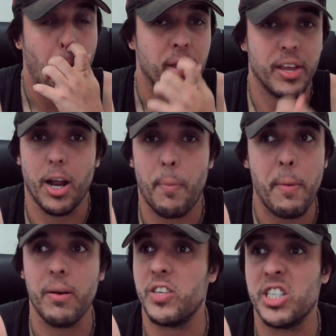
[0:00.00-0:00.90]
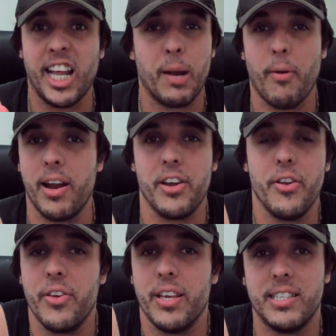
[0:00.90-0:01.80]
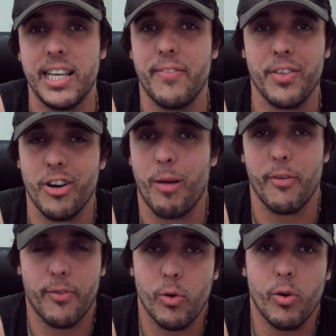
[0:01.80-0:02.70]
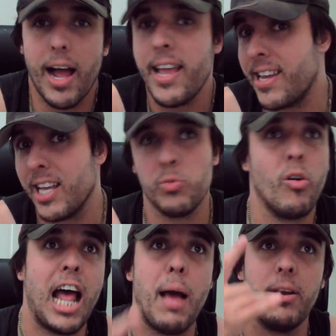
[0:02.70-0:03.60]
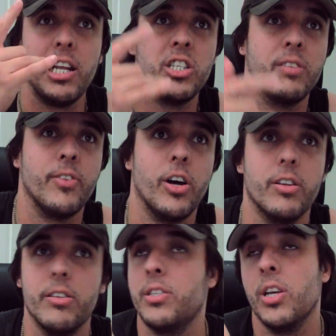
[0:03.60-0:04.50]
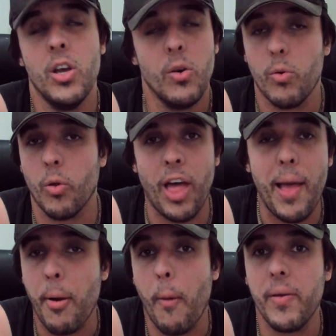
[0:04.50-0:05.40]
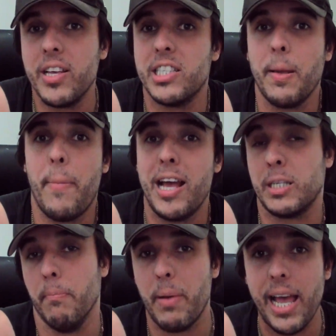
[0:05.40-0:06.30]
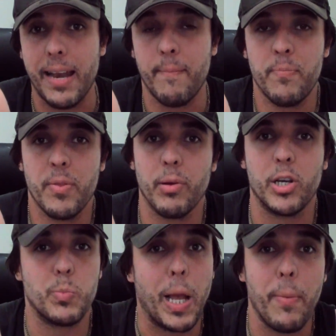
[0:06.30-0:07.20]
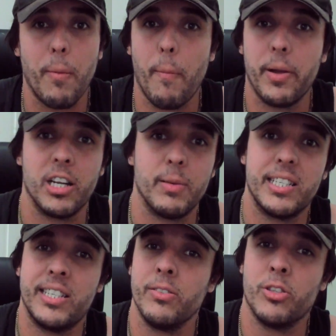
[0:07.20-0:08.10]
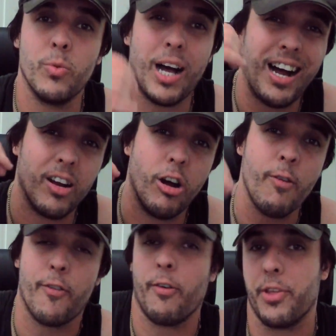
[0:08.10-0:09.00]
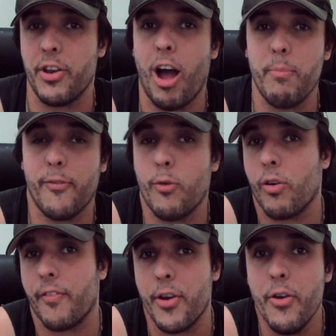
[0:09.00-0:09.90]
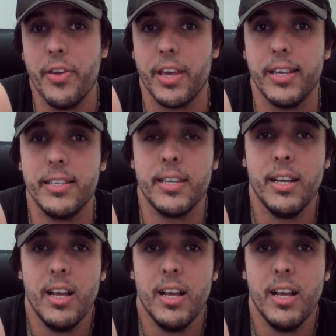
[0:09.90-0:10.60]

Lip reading: You know, people have just celebrated New Year's Eve the night before. Hey, guess what? Abolition voters, well, that probably is your best bet because people are probably going to be still too hungover from the night before of New Year's.